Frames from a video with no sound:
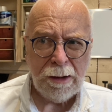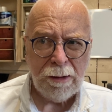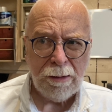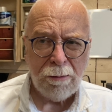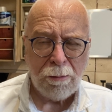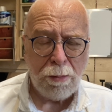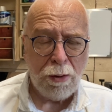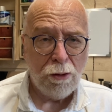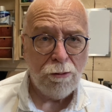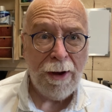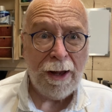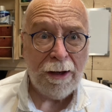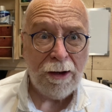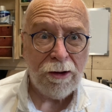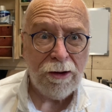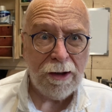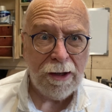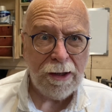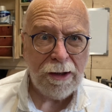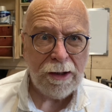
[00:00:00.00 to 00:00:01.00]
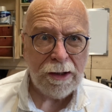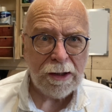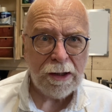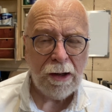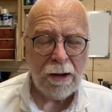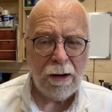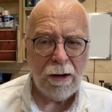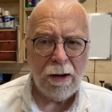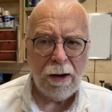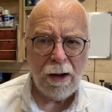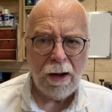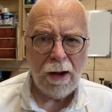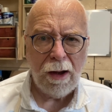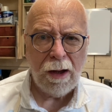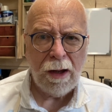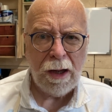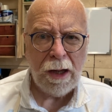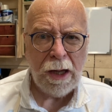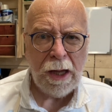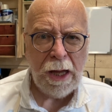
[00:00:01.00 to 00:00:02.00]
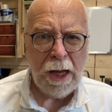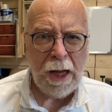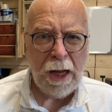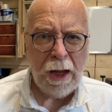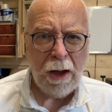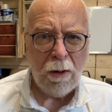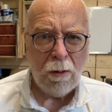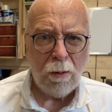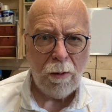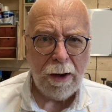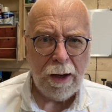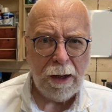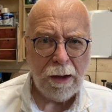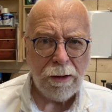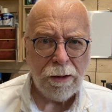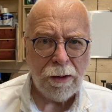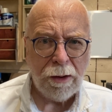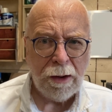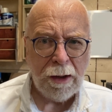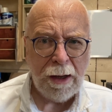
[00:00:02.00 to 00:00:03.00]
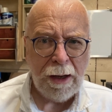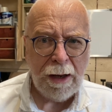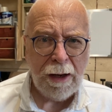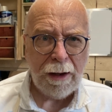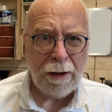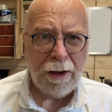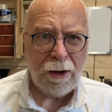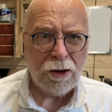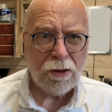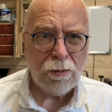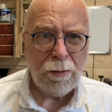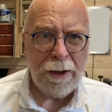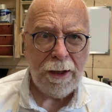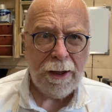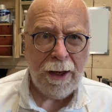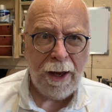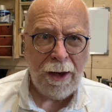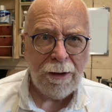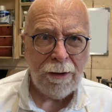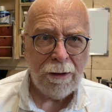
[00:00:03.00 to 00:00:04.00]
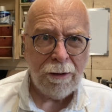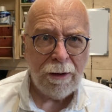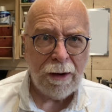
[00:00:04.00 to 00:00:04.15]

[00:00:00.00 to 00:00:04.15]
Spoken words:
paralysis with last weekend.